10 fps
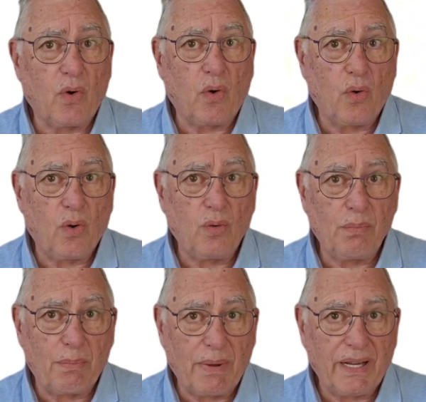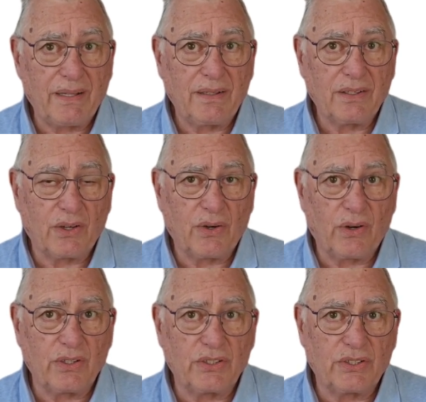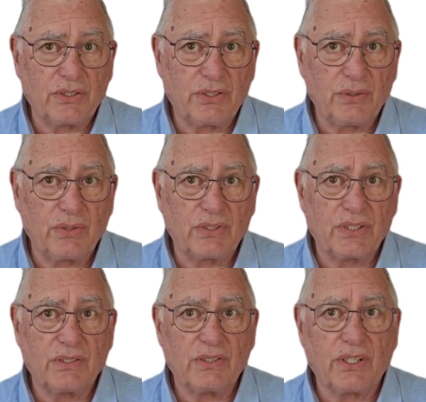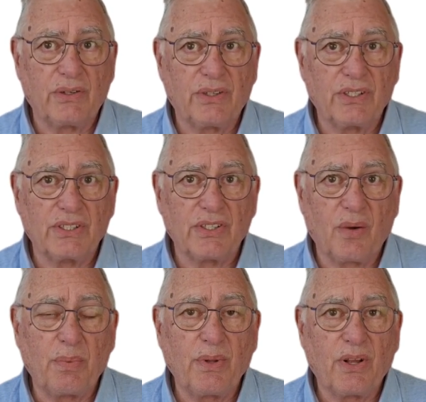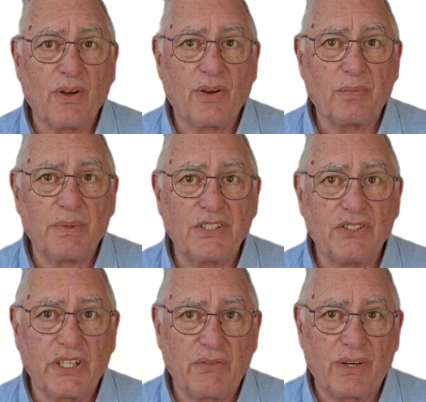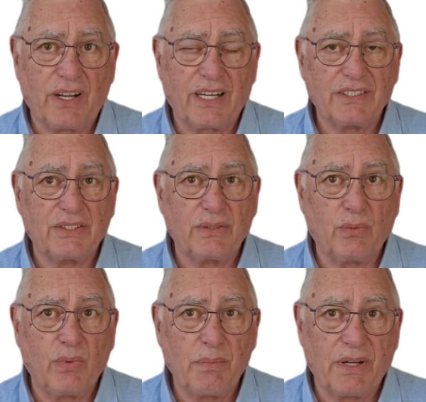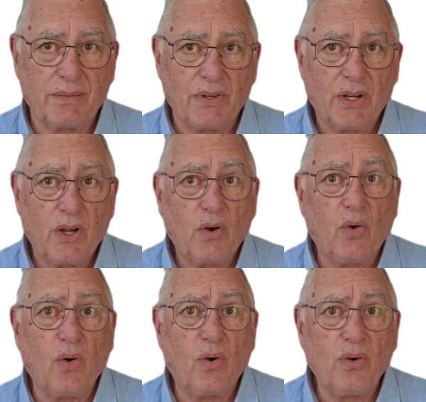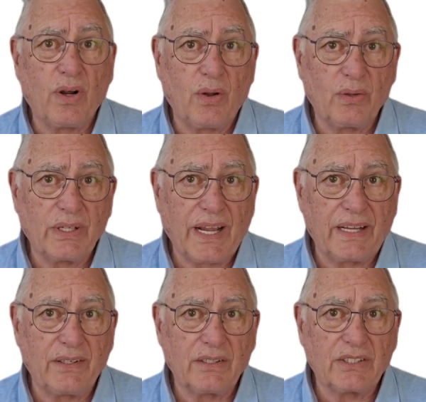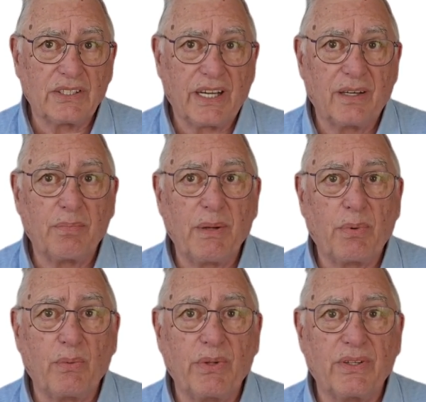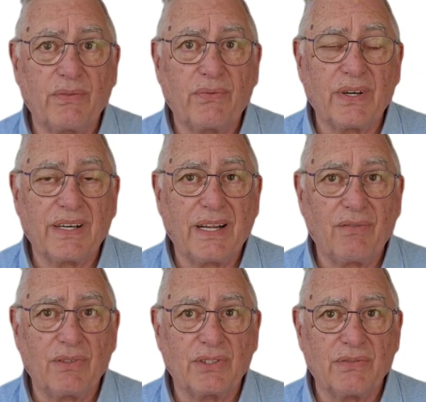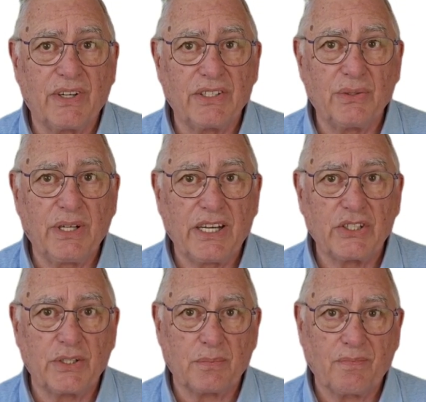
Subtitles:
all male college students, so the sample can't be generalized to women or older adults and people with different levels of education.